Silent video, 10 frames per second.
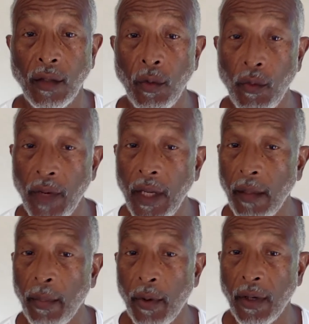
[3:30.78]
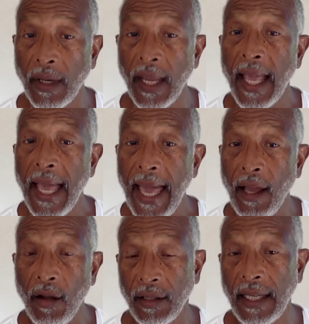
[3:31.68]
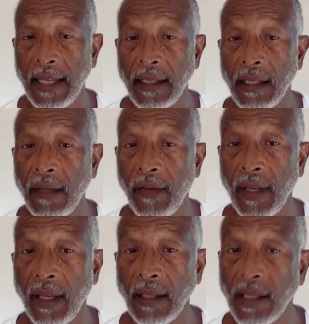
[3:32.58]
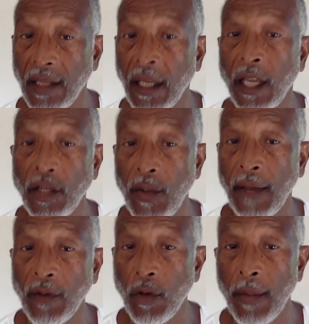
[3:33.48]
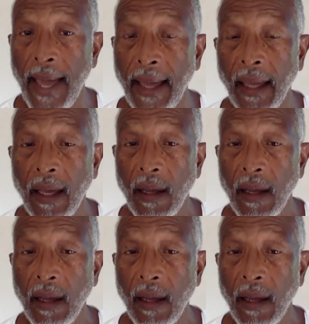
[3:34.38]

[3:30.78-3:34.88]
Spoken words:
So really important, hang on to that certificate just in case you have to go back